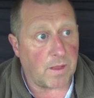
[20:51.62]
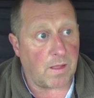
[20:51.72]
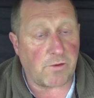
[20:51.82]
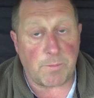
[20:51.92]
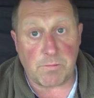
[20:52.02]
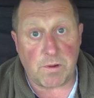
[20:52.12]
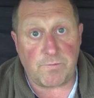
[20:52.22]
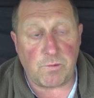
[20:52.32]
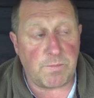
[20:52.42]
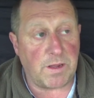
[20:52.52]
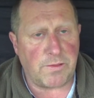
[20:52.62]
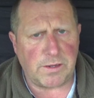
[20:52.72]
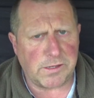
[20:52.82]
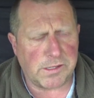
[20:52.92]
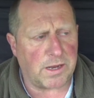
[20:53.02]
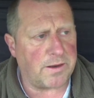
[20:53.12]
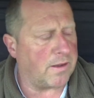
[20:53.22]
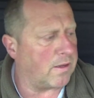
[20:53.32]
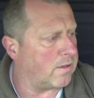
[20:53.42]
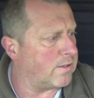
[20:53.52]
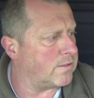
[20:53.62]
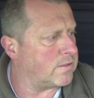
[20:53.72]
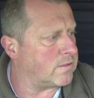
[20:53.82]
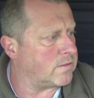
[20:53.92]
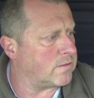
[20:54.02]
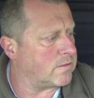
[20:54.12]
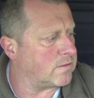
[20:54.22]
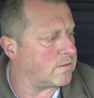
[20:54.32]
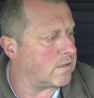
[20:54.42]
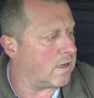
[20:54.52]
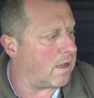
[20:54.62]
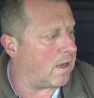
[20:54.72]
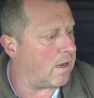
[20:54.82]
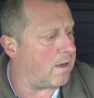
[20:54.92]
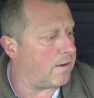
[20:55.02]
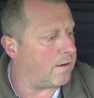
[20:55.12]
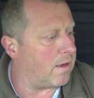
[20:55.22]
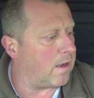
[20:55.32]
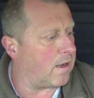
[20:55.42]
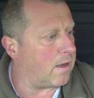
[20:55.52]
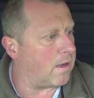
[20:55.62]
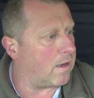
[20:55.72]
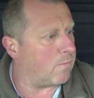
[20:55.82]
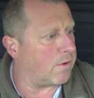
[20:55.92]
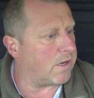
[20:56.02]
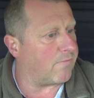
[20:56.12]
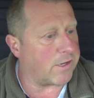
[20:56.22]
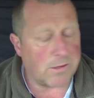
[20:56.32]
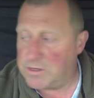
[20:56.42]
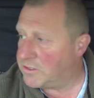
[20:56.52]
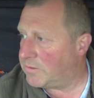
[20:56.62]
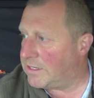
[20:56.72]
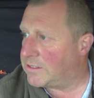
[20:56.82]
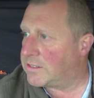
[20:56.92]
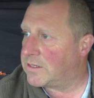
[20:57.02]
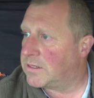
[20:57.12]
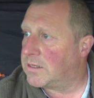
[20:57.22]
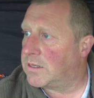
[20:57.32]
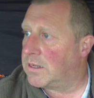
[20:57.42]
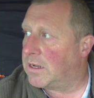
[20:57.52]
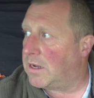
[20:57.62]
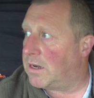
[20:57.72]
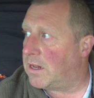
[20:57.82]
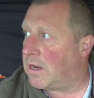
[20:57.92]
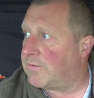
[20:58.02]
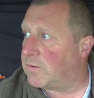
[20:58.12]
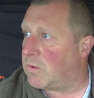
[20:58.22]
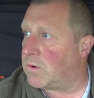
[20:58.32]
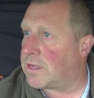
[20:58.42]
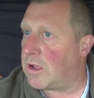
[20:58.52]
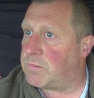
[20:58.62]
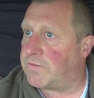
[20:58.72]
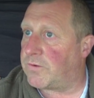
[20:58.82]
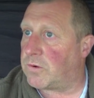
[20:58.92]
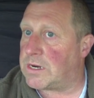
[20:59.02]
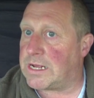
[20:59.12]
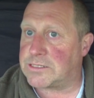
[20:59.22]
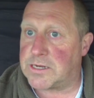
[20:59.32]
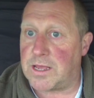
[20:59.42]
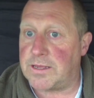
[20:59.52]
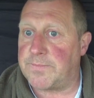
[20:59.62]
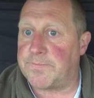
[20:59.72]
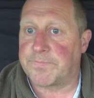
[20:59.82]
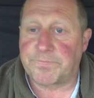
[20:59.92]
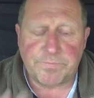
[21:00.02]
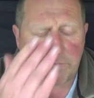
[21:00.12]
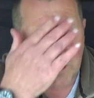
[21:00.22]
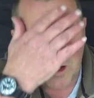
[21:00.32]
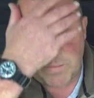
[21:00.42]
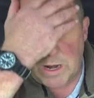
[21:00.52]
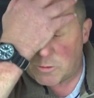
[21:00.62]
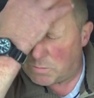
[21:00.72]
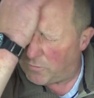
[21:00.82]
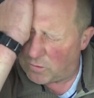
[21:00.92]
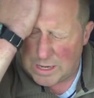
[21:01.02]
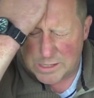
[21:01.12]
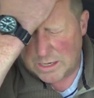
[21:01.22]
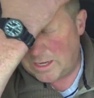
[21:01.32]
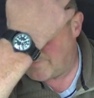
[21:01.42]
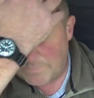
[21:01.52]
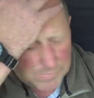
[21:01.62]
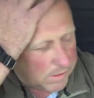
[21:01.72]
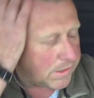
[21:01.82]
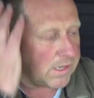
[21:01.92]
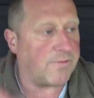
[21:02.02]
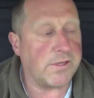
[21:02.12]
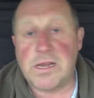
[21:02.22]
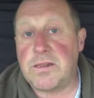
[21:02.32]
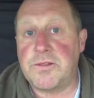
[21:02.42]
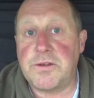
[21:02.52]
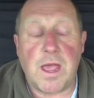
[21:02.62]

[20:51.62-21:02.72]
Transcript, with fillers: I've got my rifle with me I think I said and uh, once I've had something to eat and I'll have a walk out before last light a couple hours before last light and see if there's anything